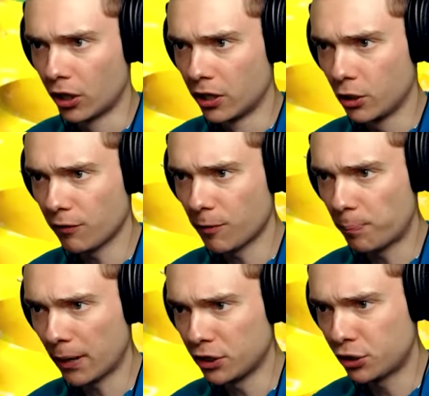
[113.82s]
You have a
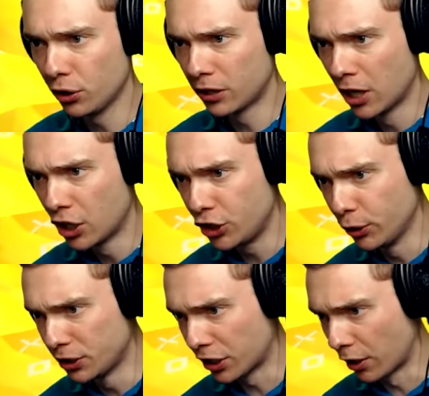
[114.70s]
parachute?
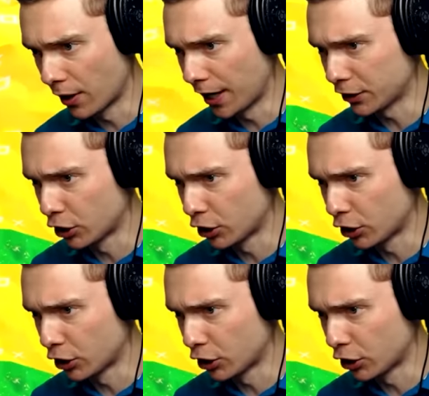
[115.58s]
Use it, all right?